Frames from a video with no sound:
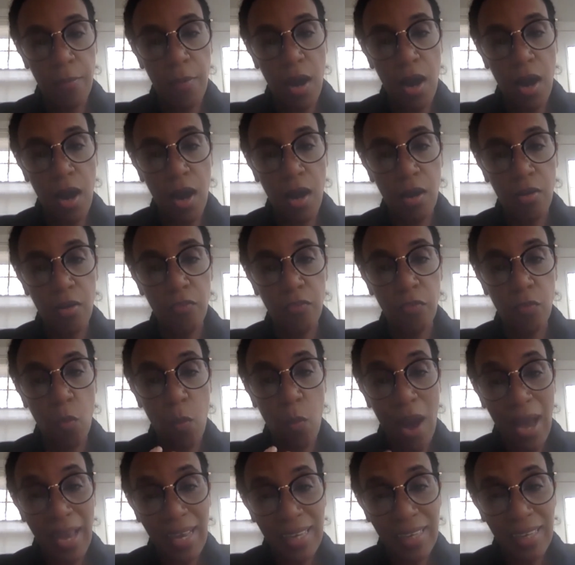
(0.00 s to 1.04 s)
of
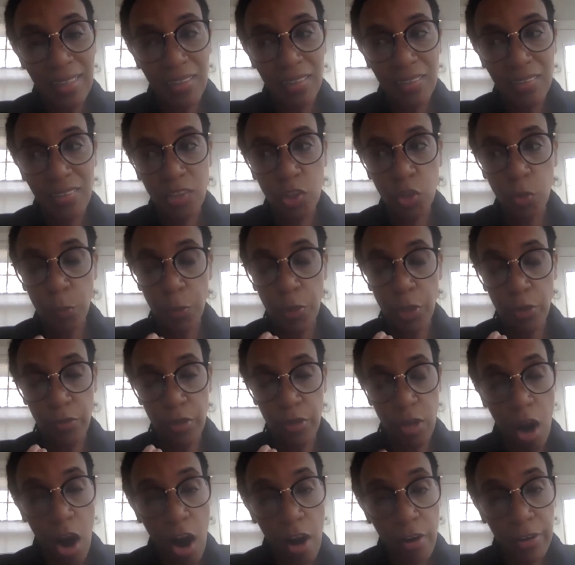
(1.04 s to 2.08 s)
white
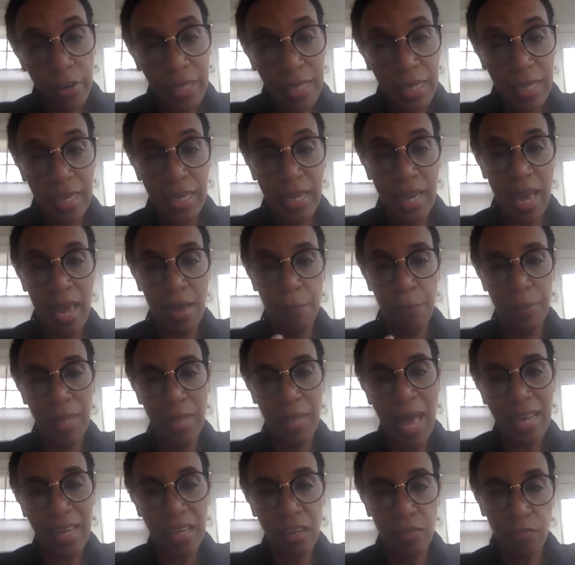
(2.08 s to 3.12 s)
superiority and
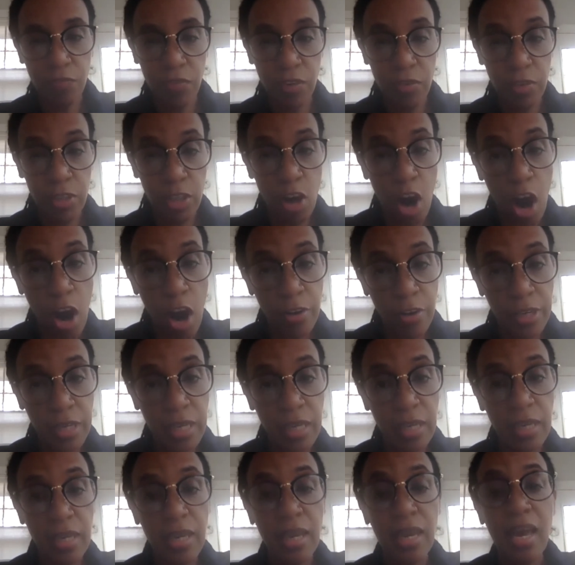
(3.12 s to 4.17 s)
Black
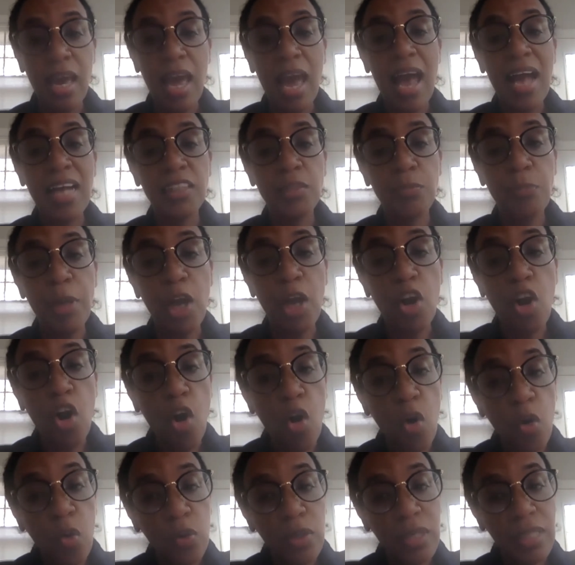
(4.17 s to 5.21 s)
inferiority has been
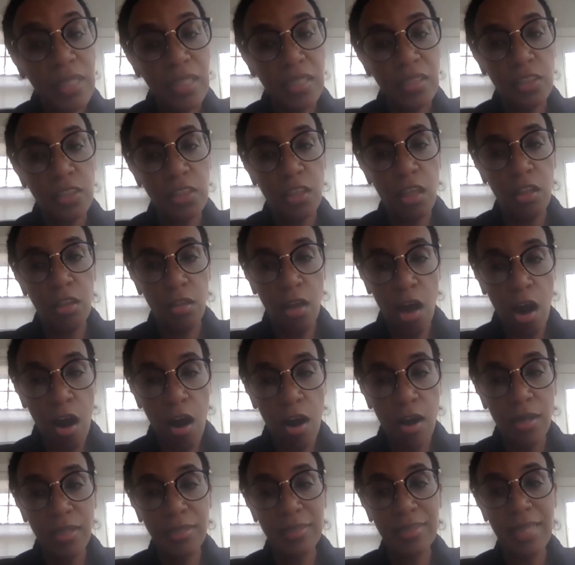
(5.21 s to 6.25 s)
coded into
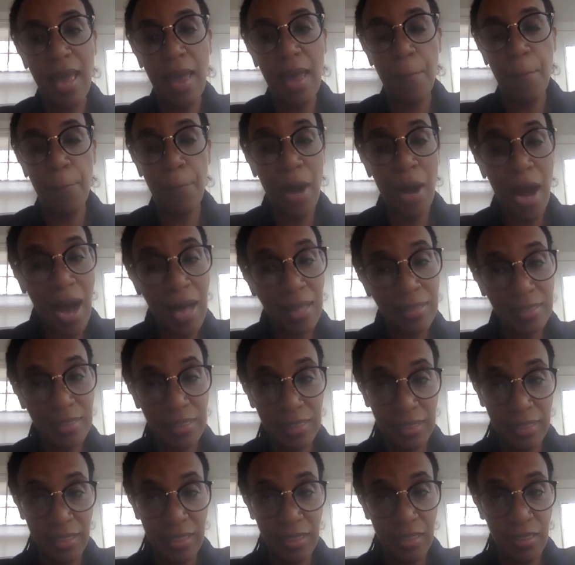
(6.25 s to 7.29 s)
laws and
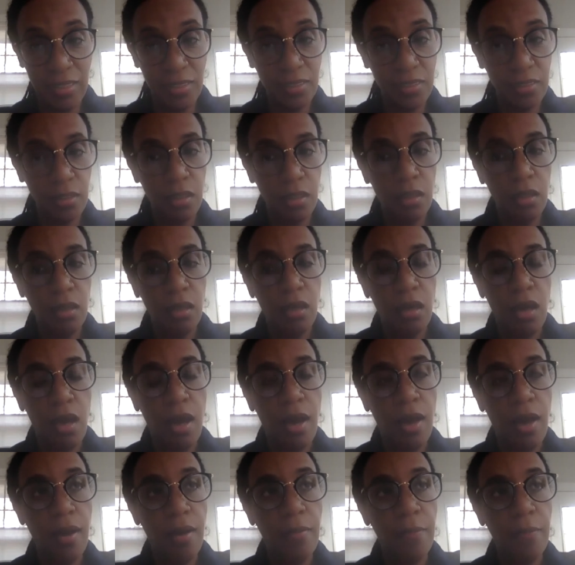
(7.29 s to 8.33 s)
policies
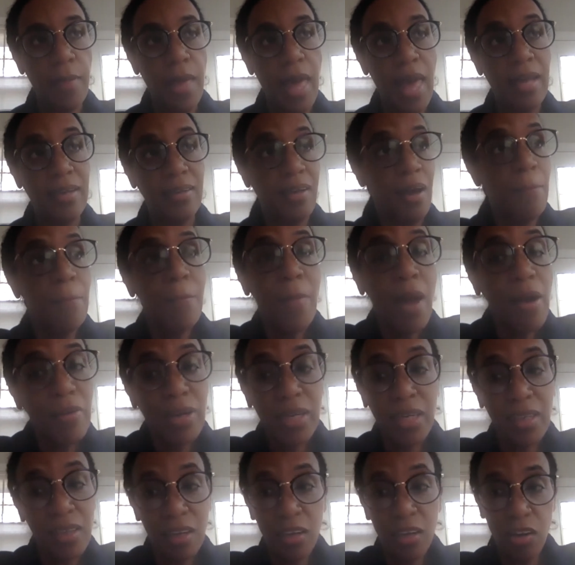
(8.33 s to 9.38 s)
and
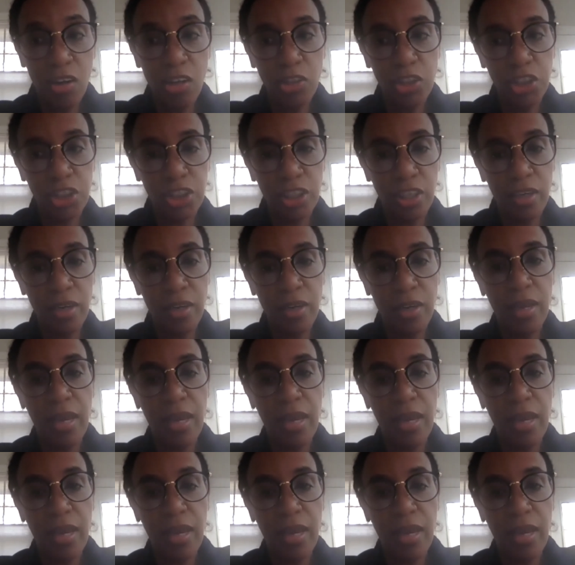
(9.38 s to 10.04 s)
American culture.